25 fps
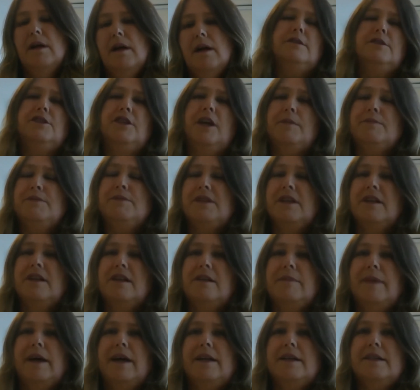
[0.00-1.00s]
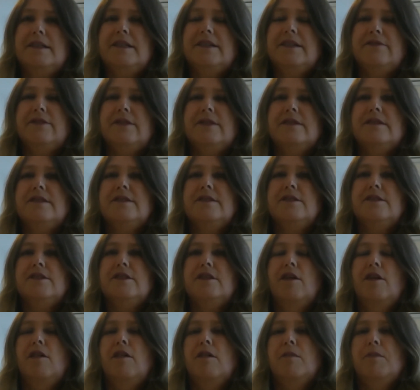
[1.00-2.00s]
She absolutely made a difference to
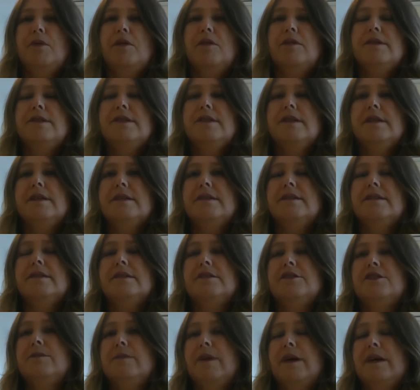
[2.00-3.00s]
the whole process. She